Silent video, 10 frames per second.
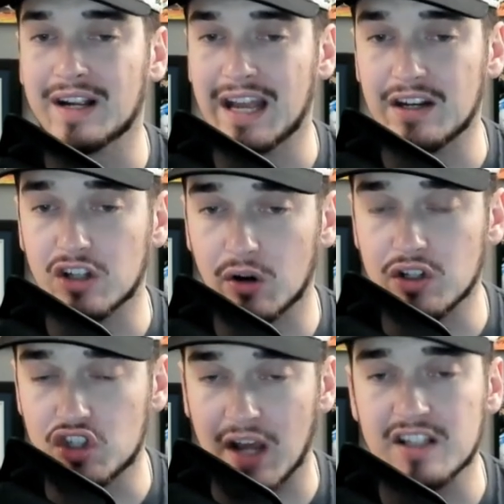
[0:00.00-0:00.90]
Again, go to
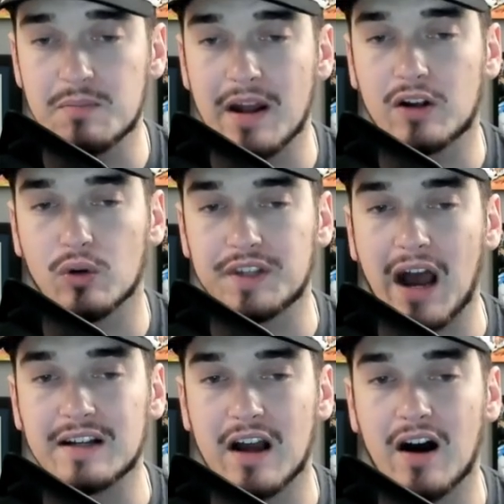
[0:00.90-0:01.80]

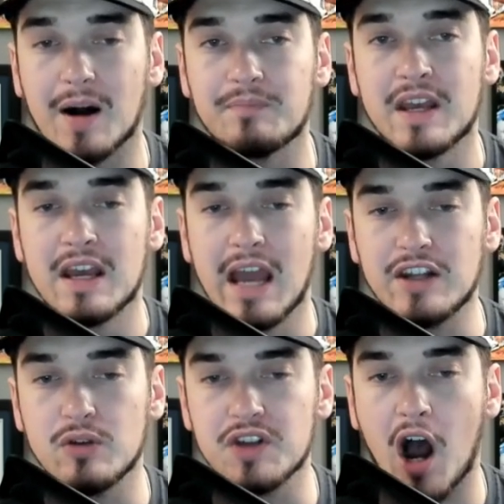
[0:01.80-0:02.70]
jasemedical.com
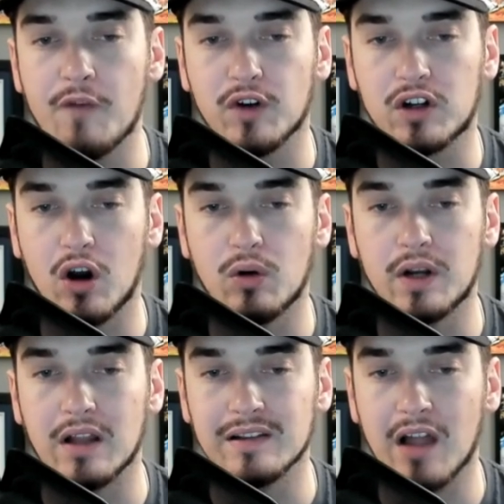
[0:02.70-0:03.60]
and use offer
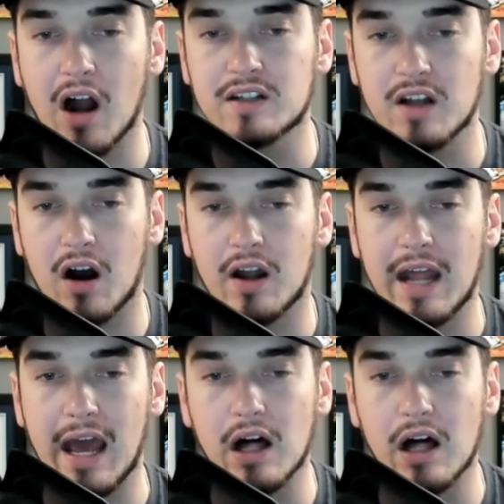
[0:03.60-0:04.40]
code LOCKEDON,